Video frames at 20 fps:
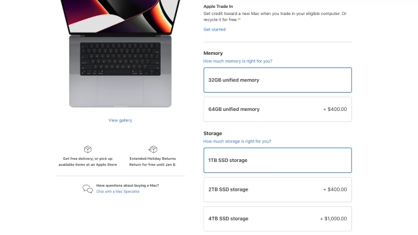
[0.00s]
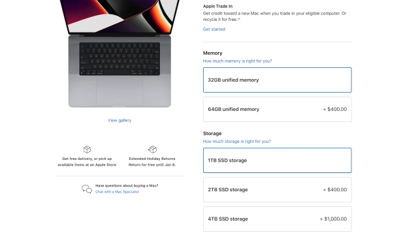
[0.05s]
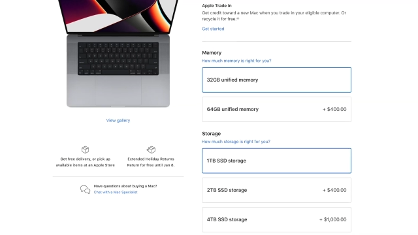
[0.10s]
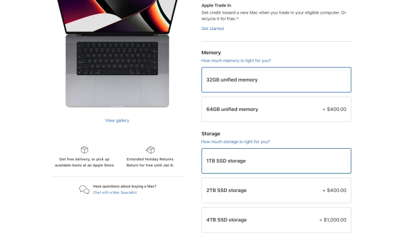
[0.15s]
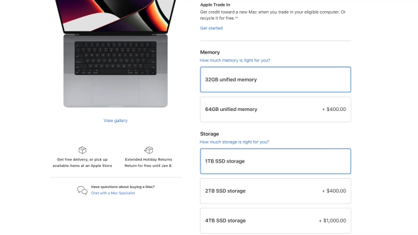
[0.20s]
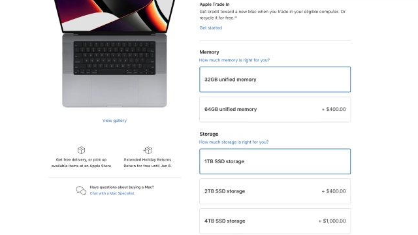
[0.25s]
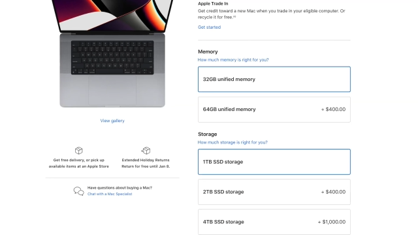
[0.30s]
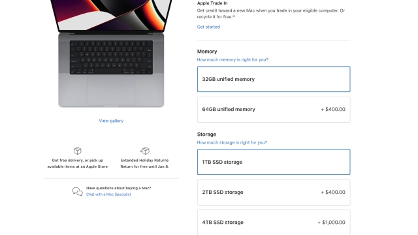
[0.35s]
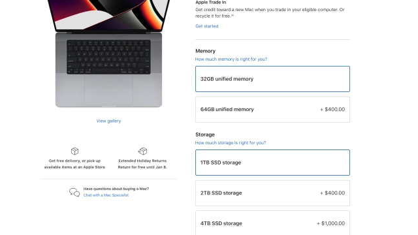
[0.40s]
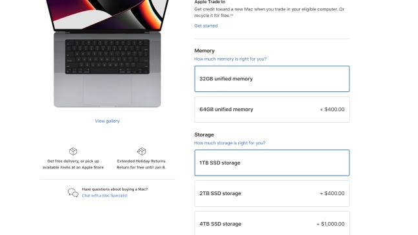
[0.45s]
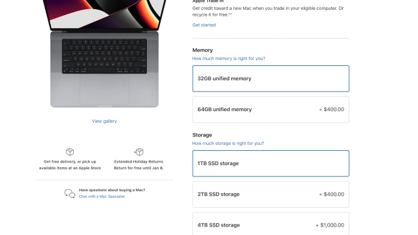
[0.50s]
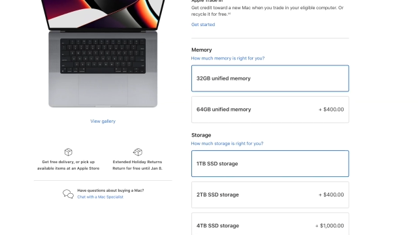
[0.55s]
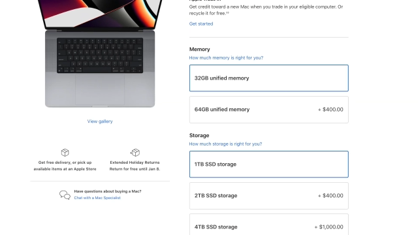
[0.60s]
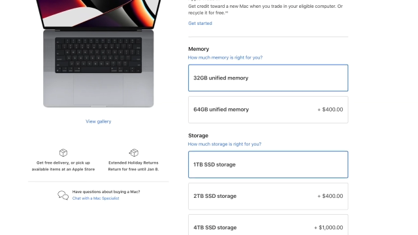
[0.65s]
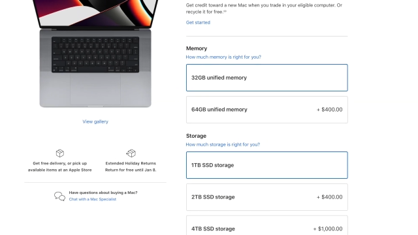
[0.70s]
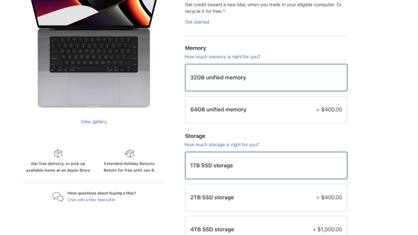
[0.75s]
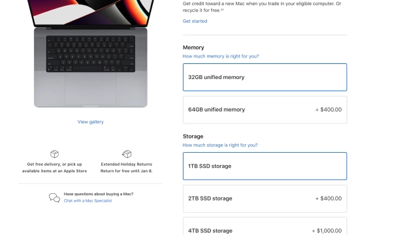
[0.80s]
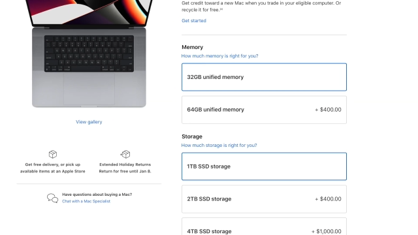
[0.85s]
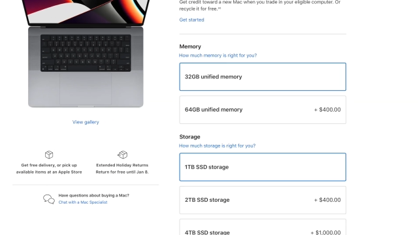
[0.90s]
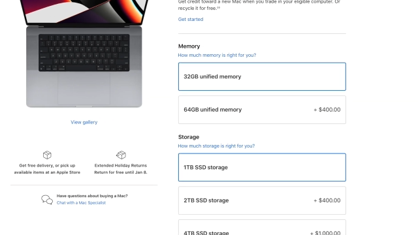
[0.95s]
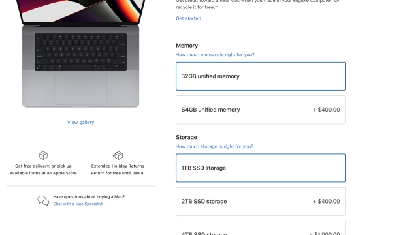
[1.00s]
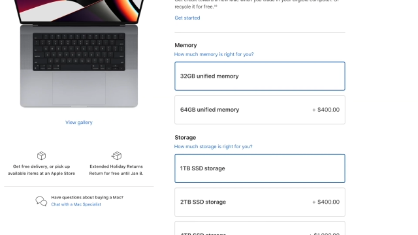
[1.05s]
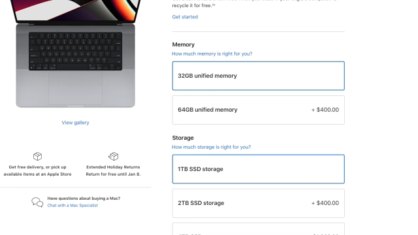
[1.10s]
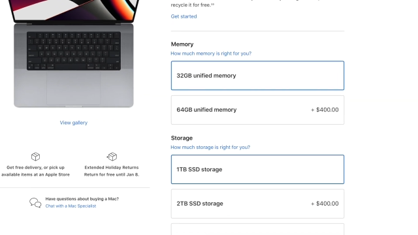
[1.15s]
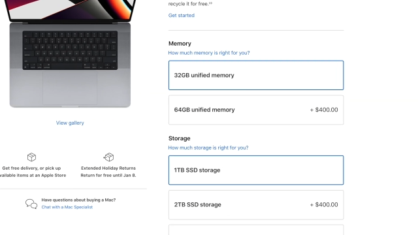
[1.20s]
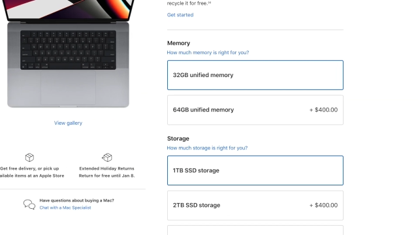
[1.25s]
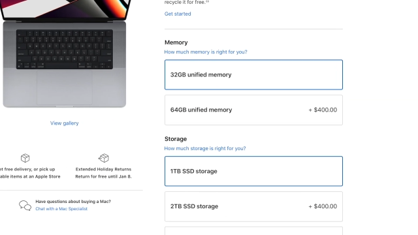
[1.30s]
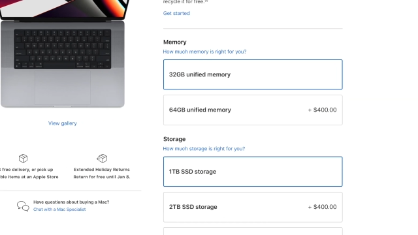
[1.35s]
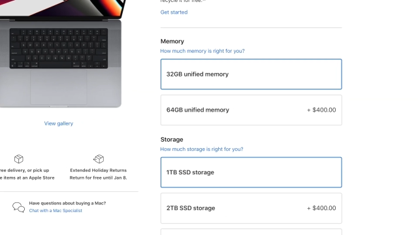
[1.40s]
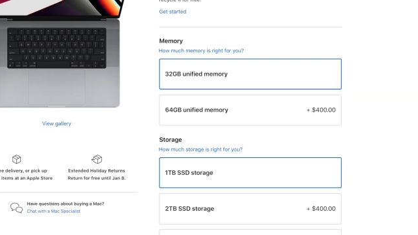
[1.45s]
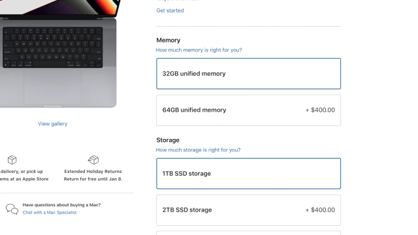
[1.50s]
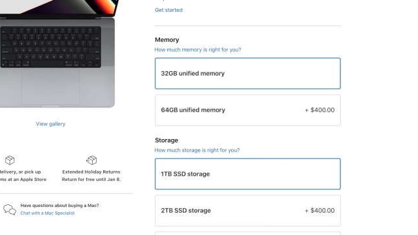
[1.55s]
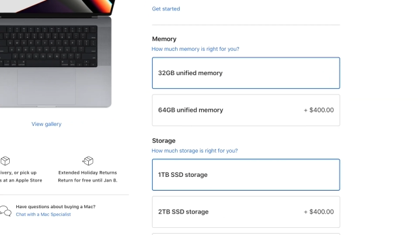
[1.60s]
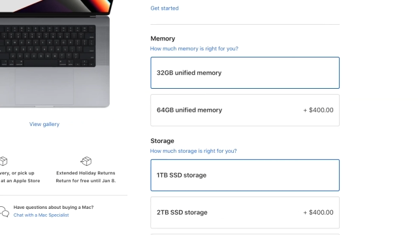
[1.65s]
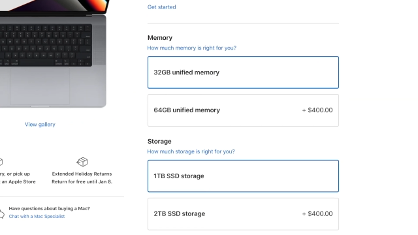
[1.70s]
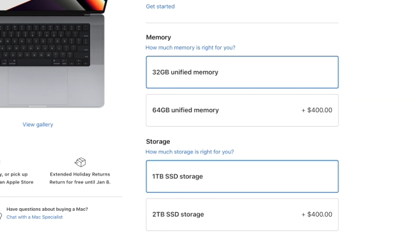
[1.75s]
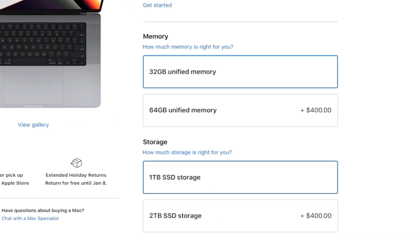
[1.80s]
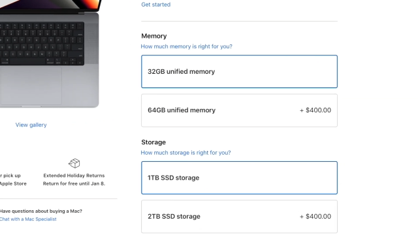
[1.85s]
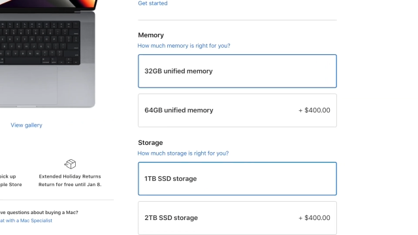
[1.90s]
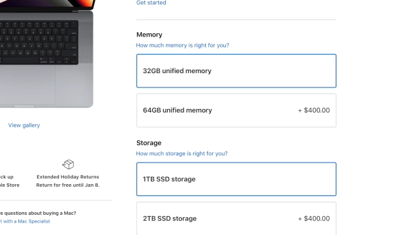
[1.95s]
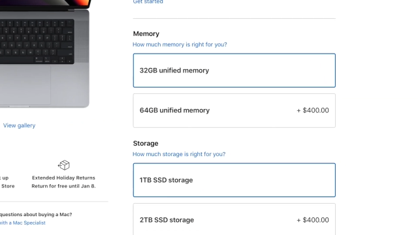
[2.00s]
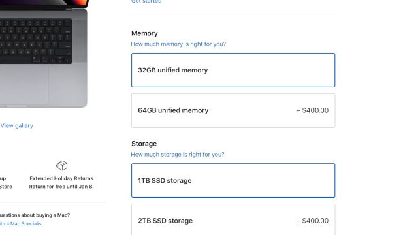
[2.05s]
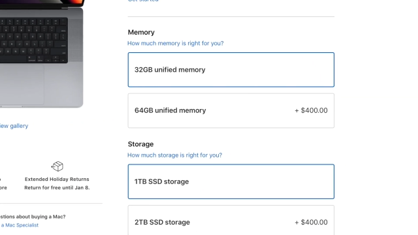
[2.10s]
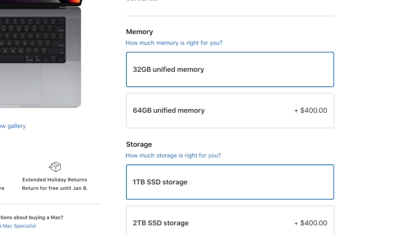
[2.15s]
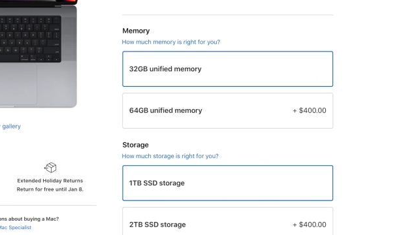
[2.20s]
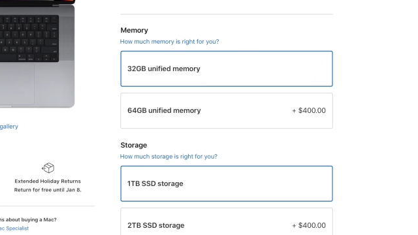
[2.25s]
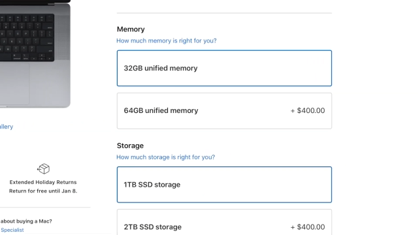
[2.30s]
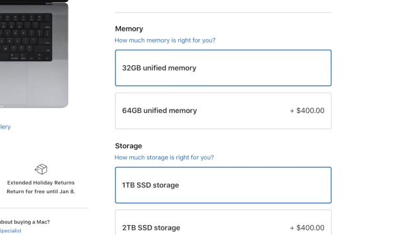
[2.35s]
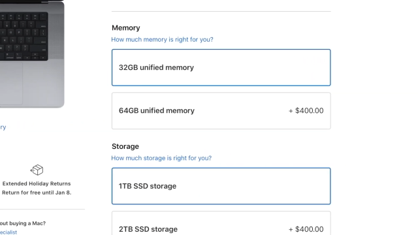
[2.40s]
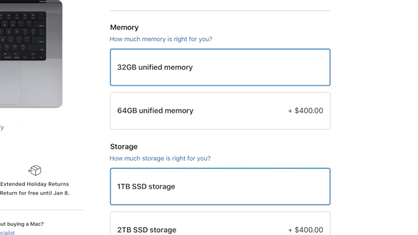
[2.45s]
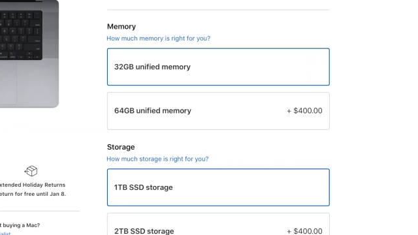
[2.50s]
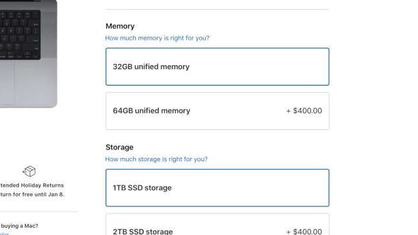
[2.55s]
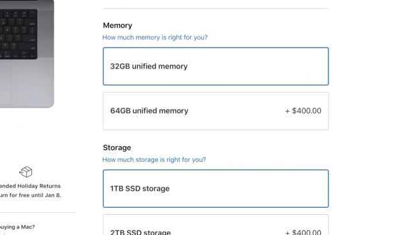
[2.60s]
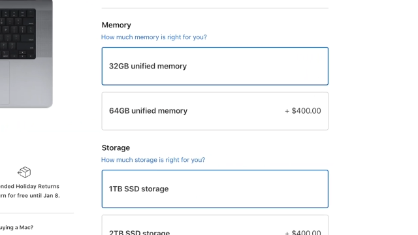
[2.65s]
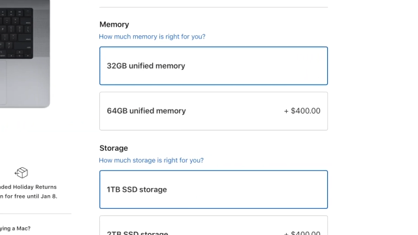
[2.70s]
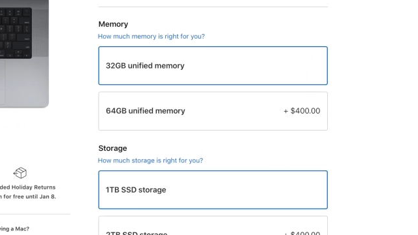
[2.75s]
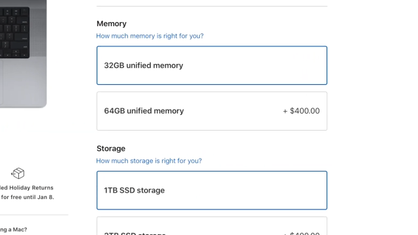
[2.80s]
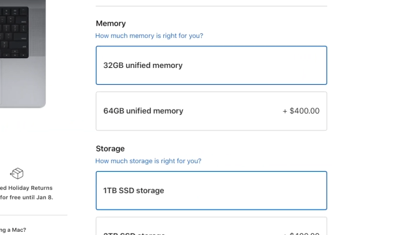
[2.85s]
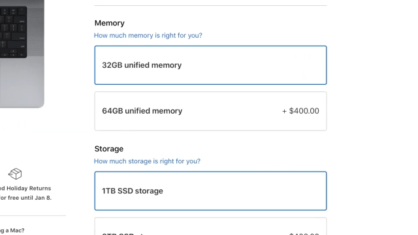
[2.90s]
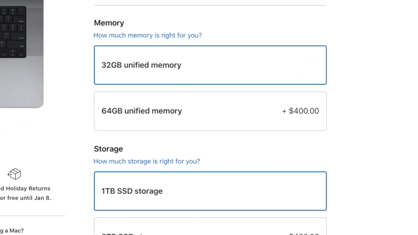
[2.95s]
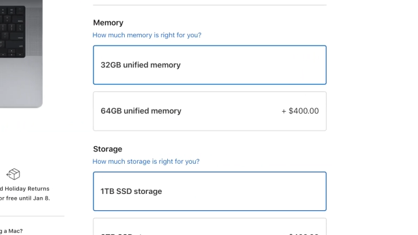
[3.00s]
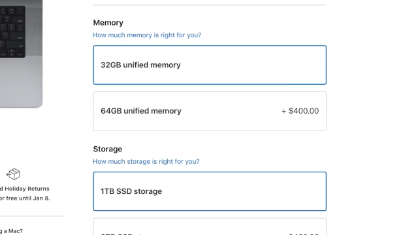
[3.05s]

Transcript: Nobody's mouth can be seen.